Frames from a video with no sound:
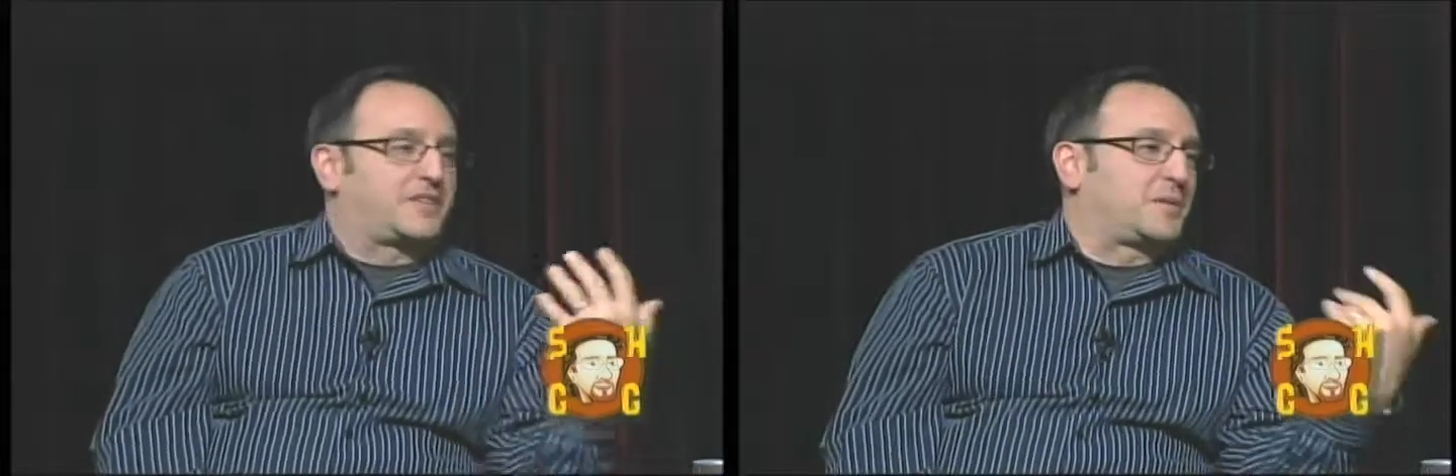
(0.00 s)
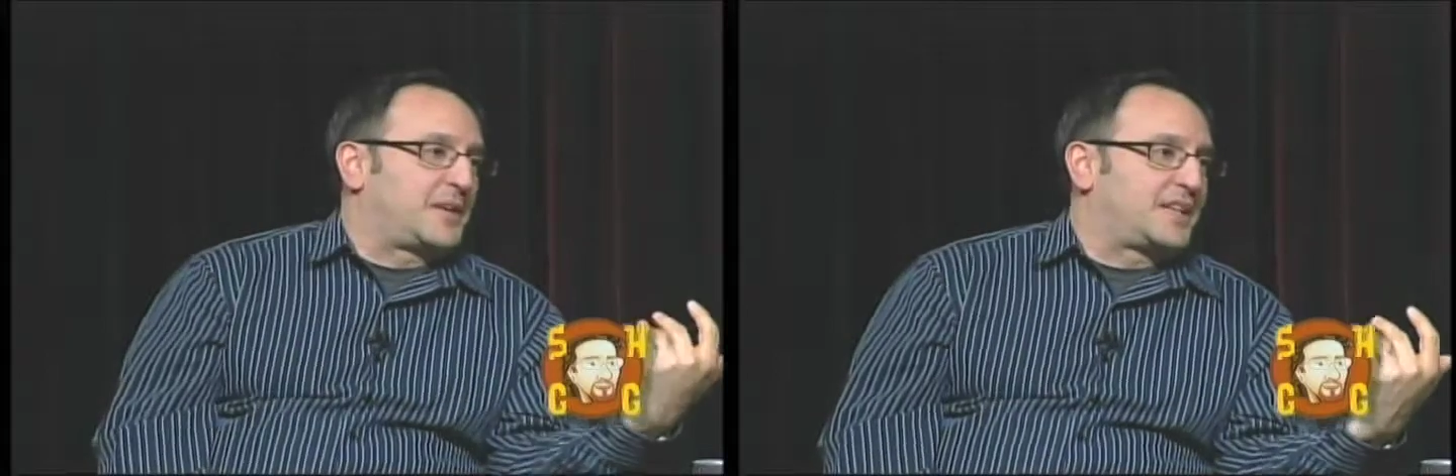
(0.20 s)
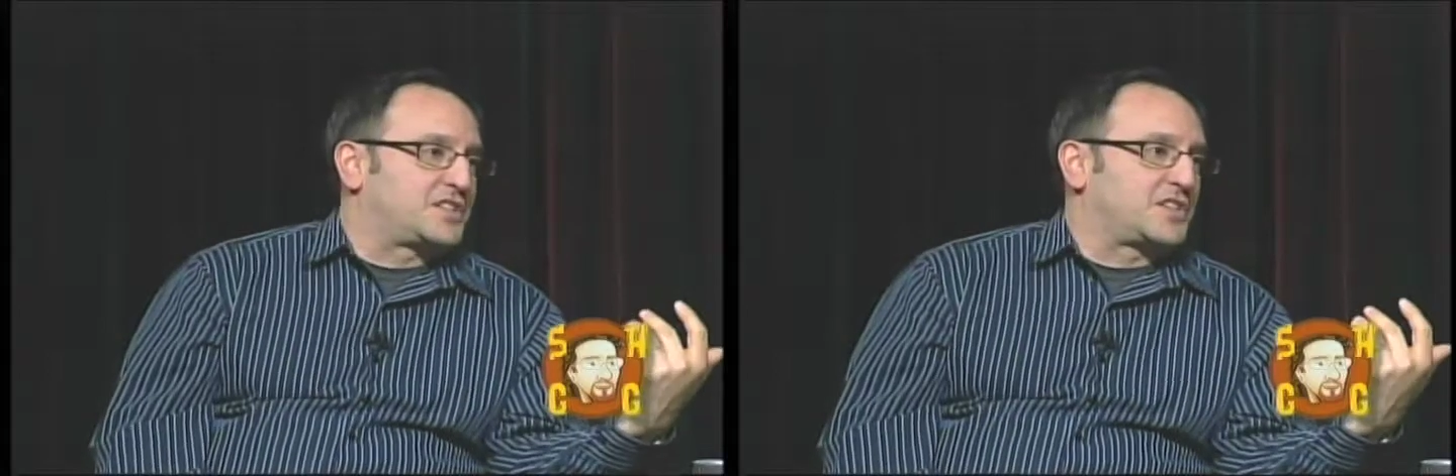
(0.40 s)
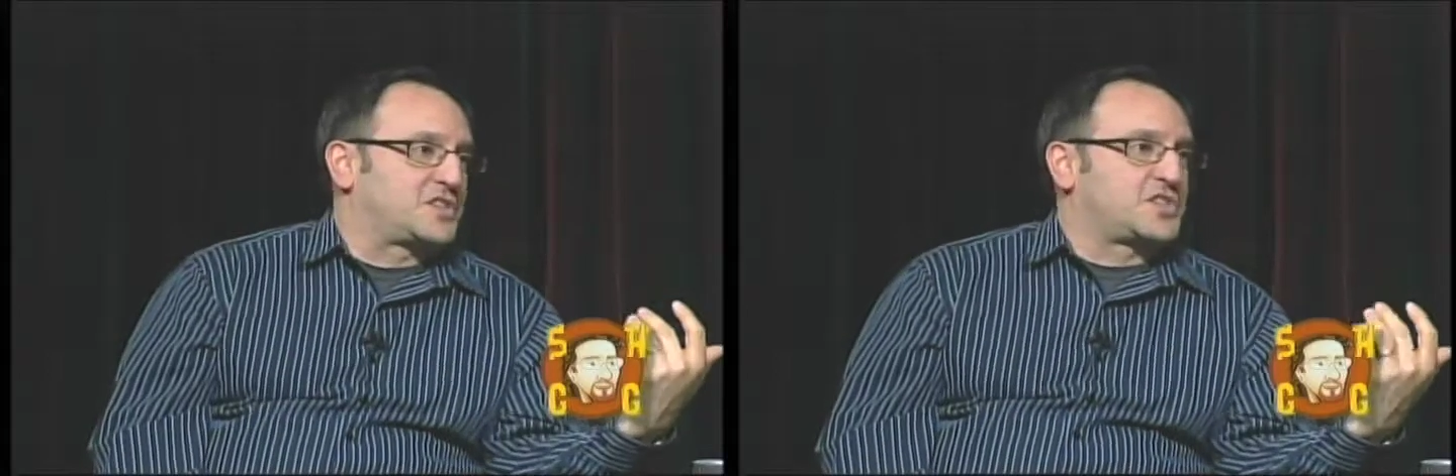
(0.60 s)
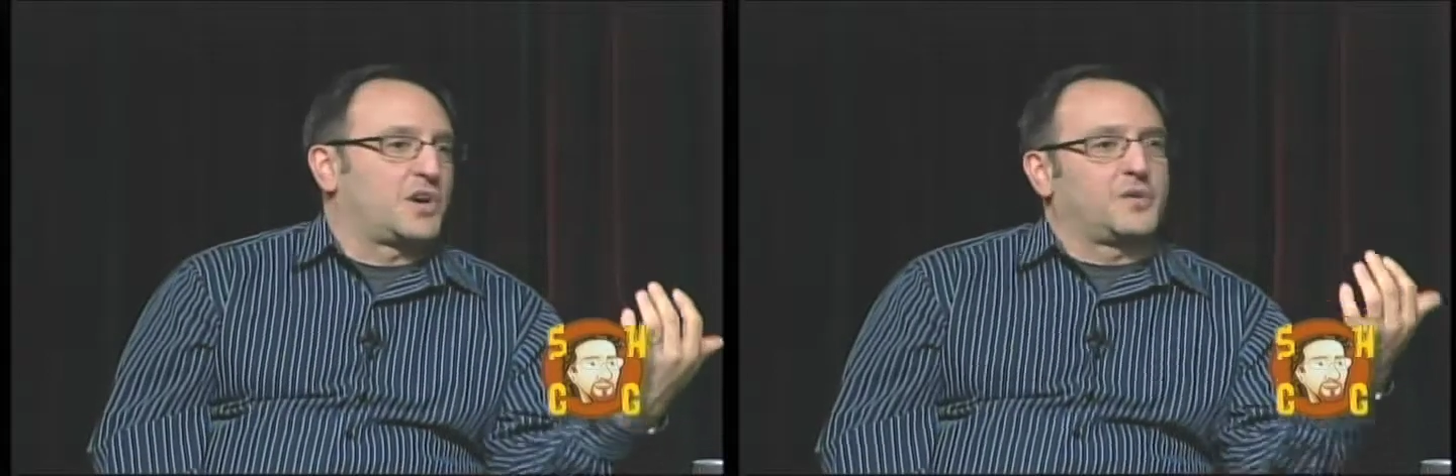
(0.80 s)
comedians on the
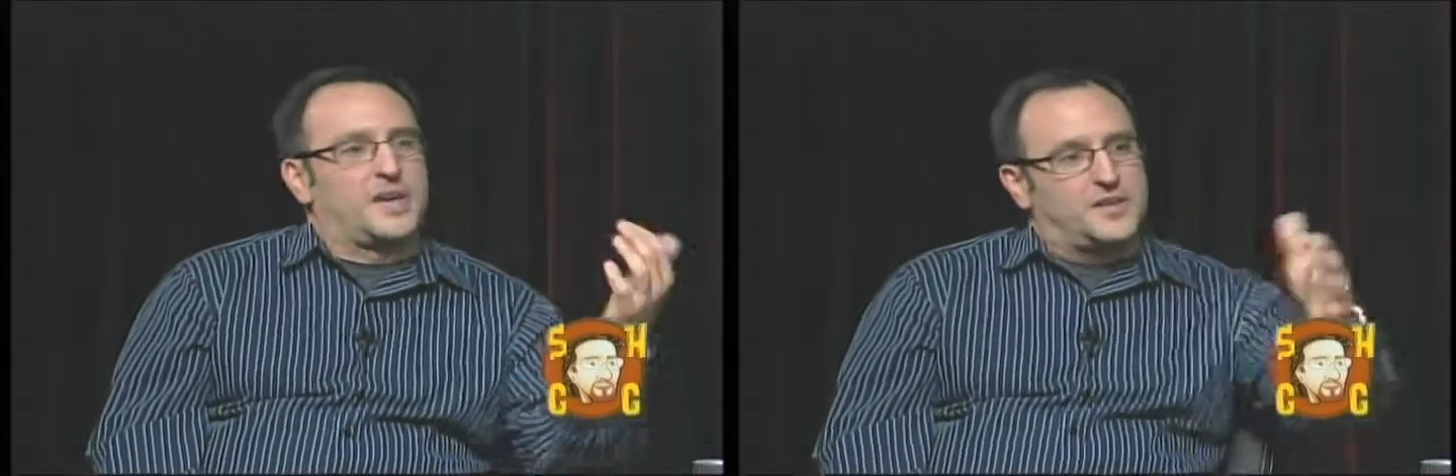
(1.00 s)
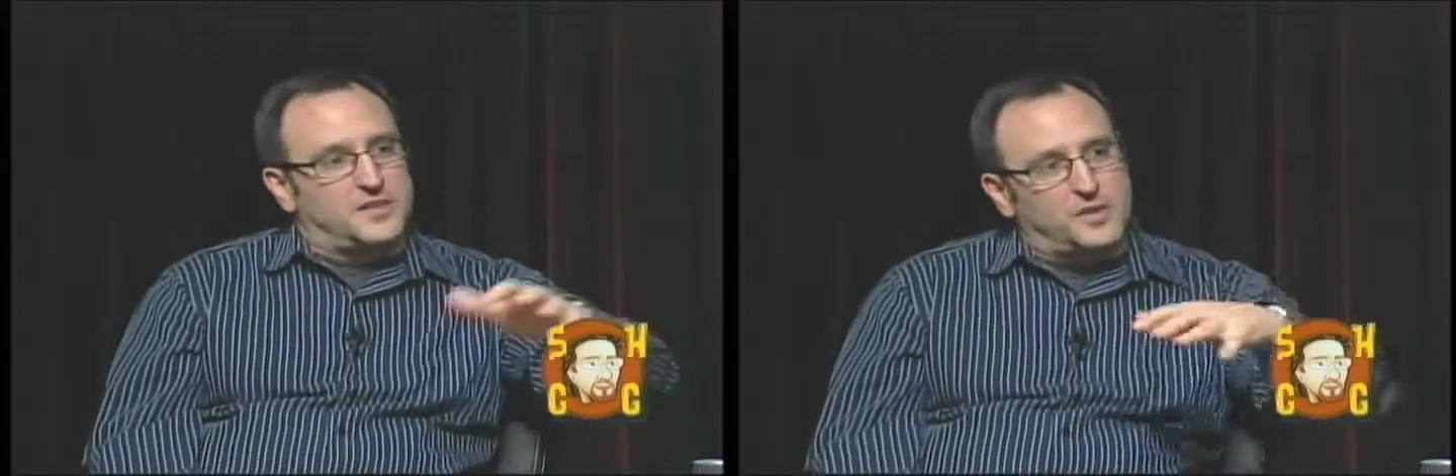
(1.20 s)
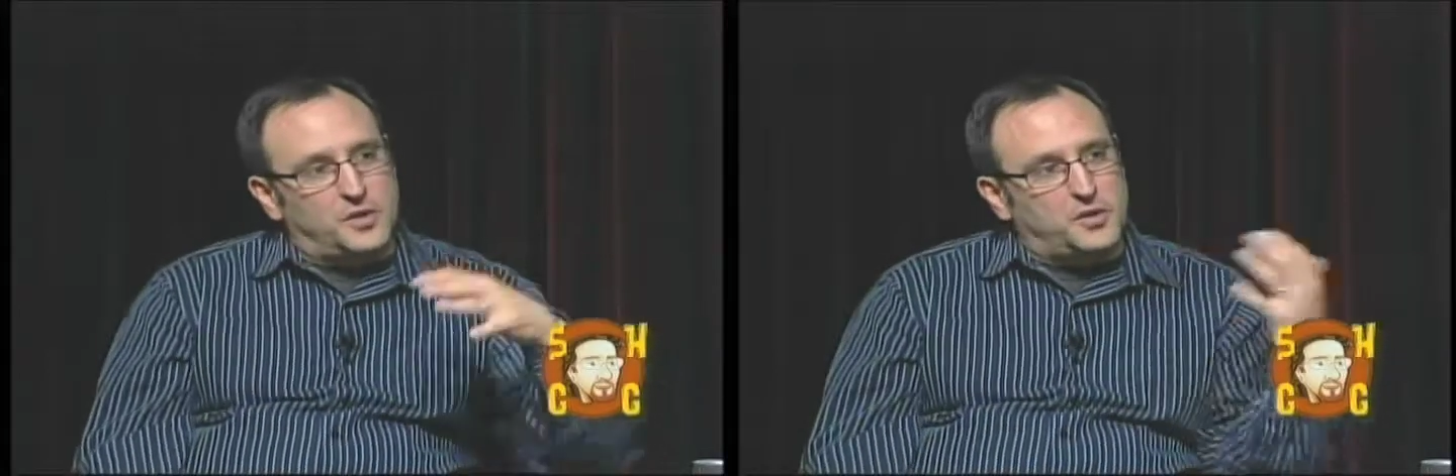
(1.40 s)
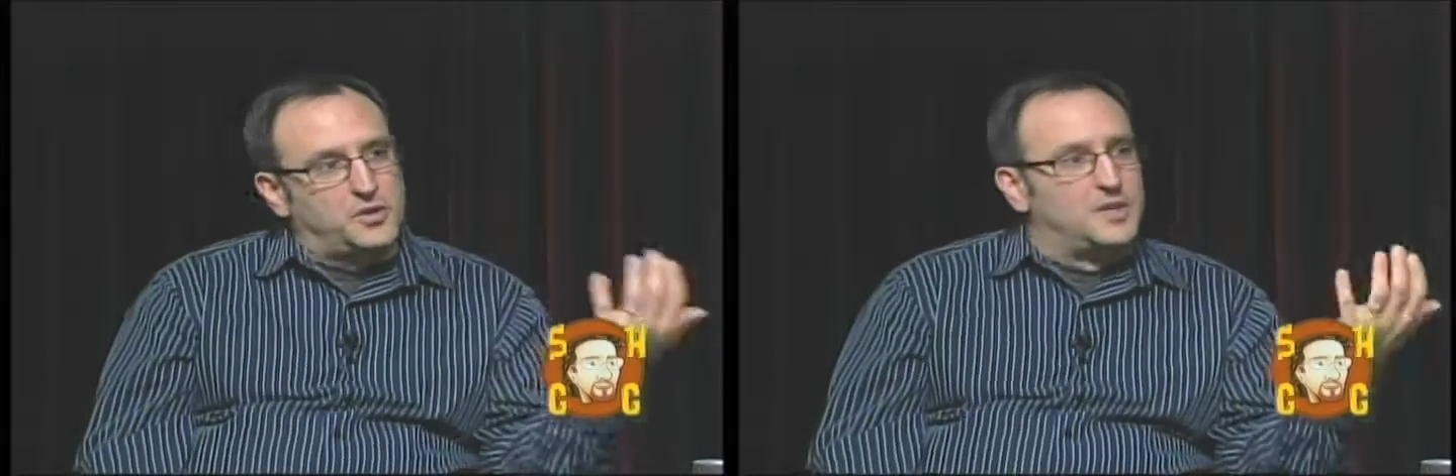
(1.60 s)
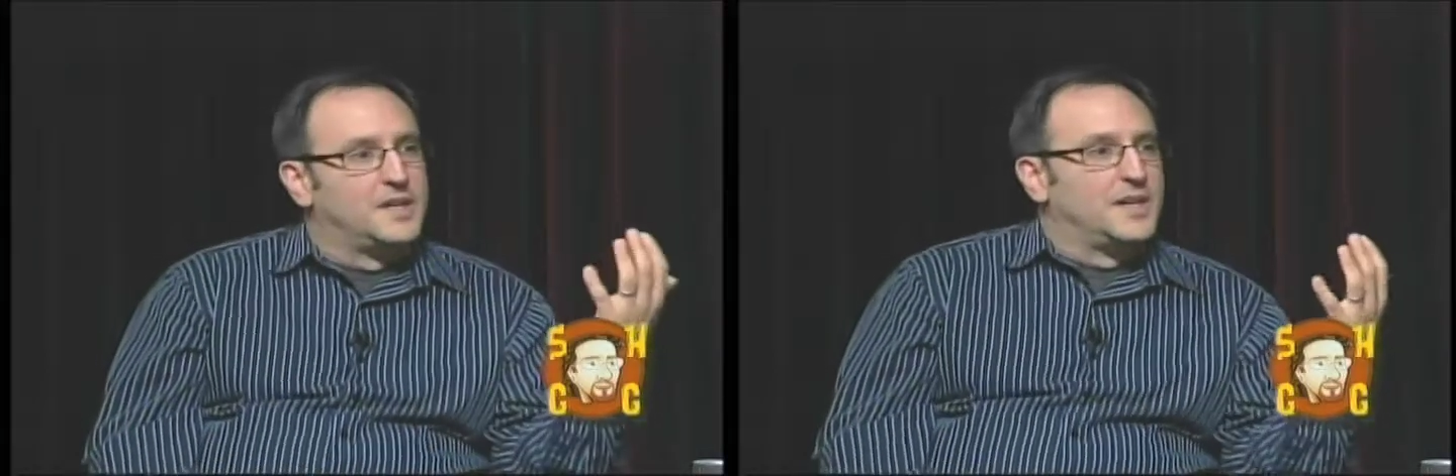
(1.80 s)
show, and other
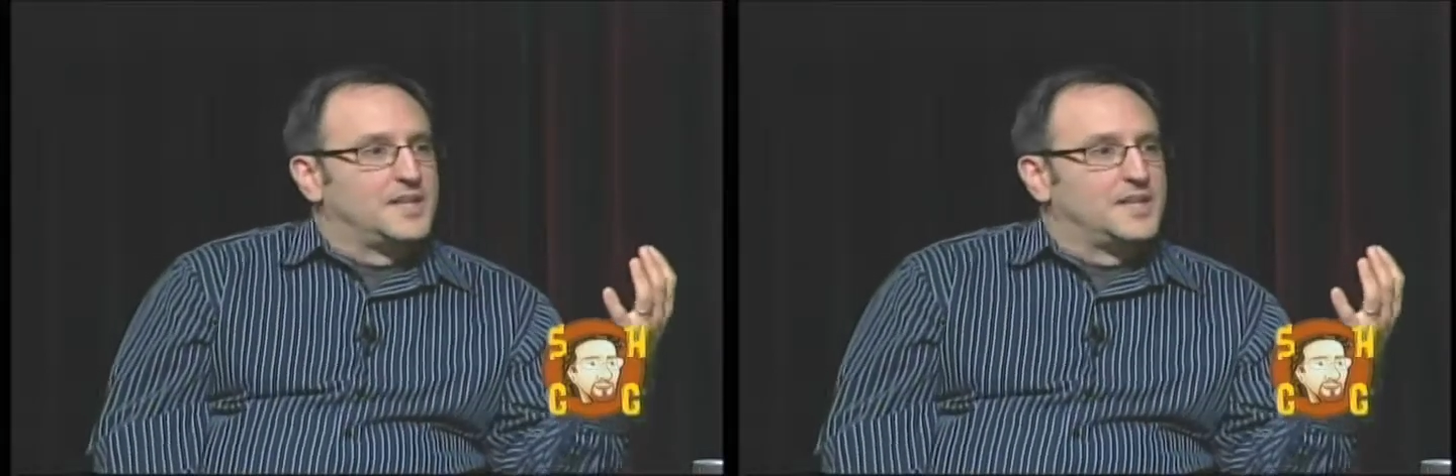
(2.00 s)
local